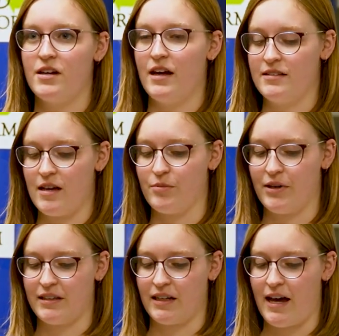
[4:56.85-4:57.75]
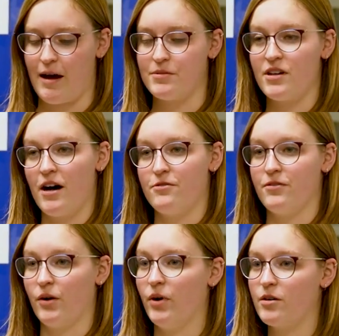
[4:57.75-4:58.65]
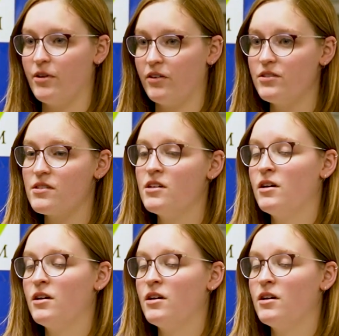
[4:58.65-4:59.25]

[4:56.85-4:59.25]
and separate the caps off of our water bottles